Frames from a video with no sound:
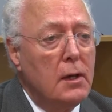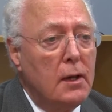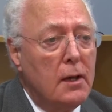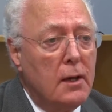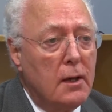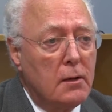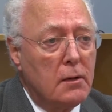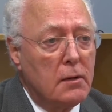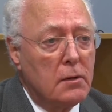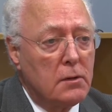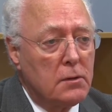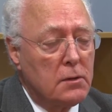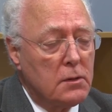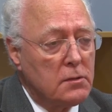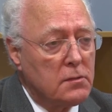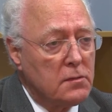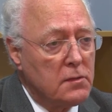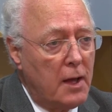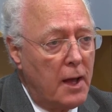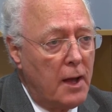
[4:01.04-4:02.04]
in
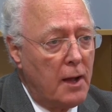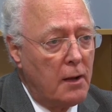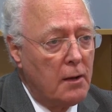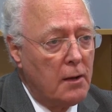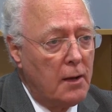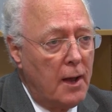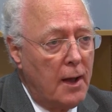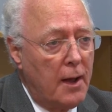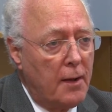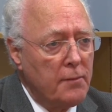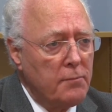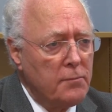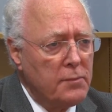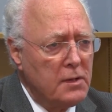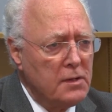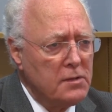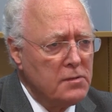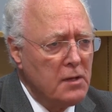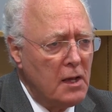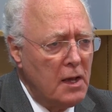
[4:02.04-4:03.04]
the cell, and
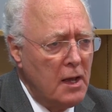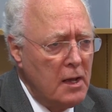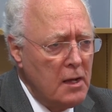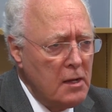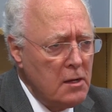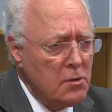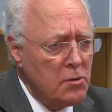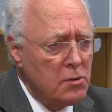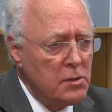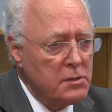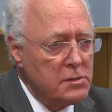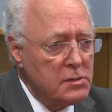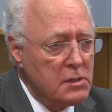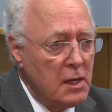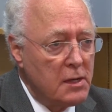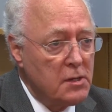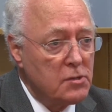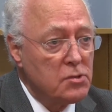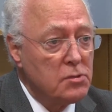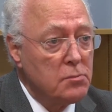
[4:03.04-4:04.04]
this increased
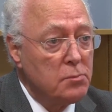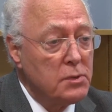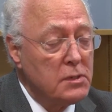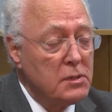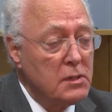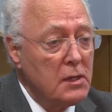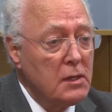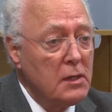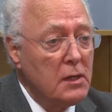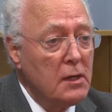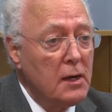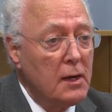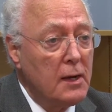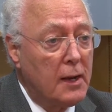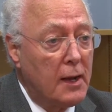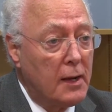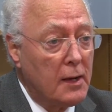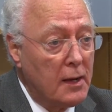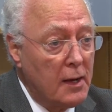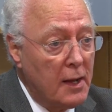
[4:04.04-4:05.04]
tension,
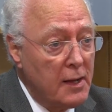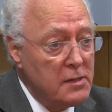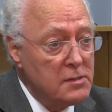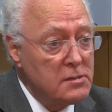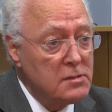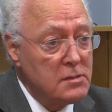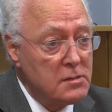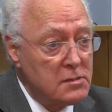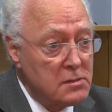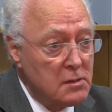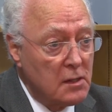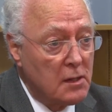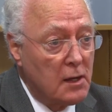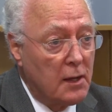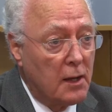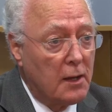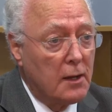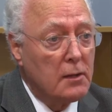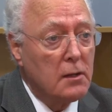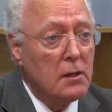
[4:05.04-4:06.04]
particularly in late systole
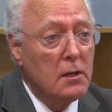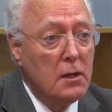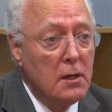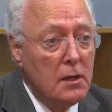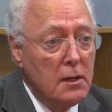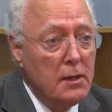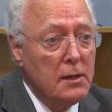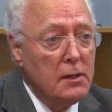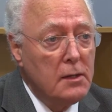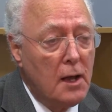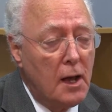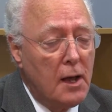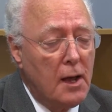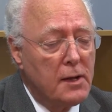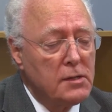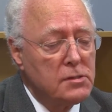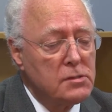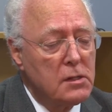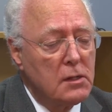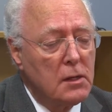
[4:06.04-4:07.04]
and early
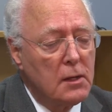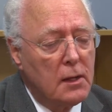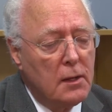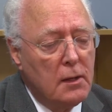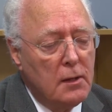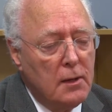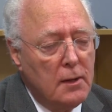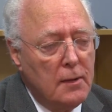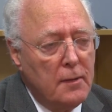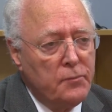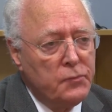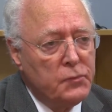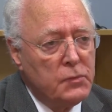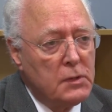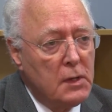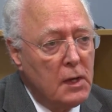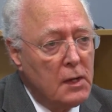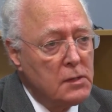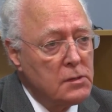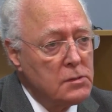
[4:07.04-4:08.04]
diastole,
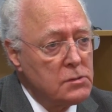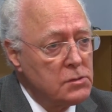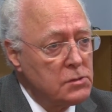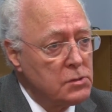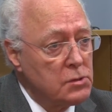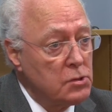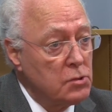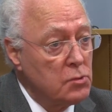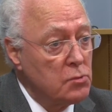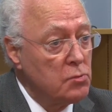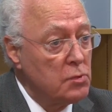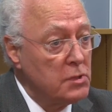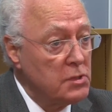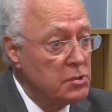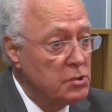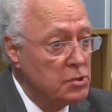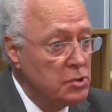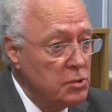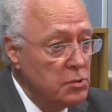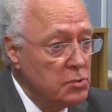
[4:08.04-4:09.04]
tends to
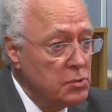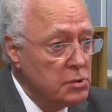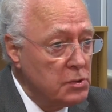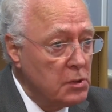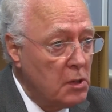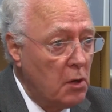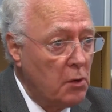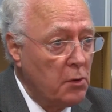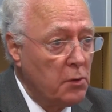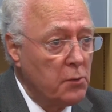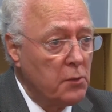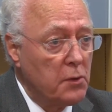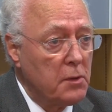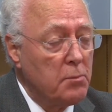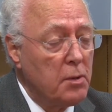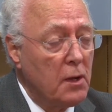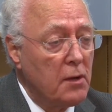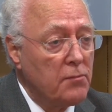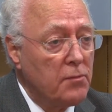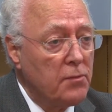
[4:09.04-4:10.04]
reduce coronary
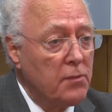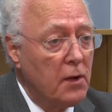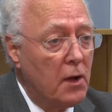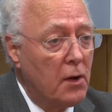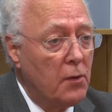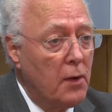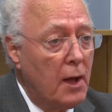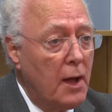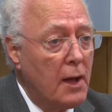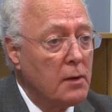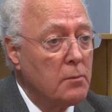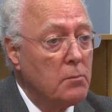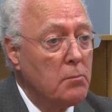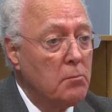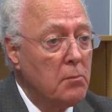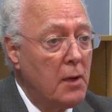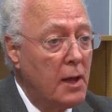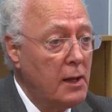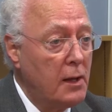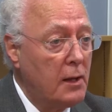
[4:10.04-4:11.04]
blood flow and
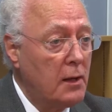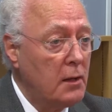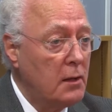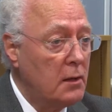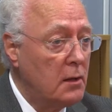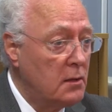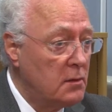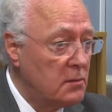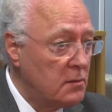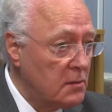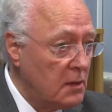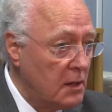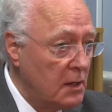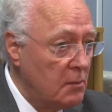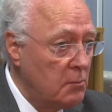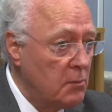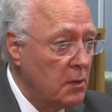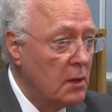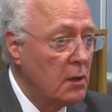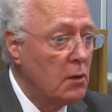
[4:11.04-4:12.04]
make
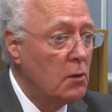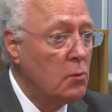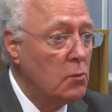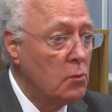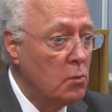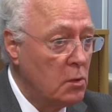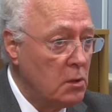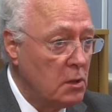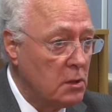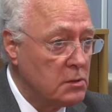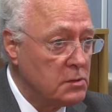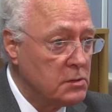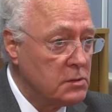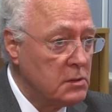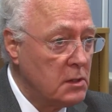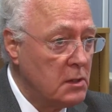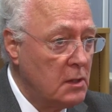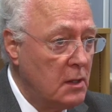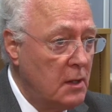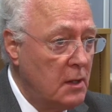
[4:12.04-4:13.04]
ischemia worse.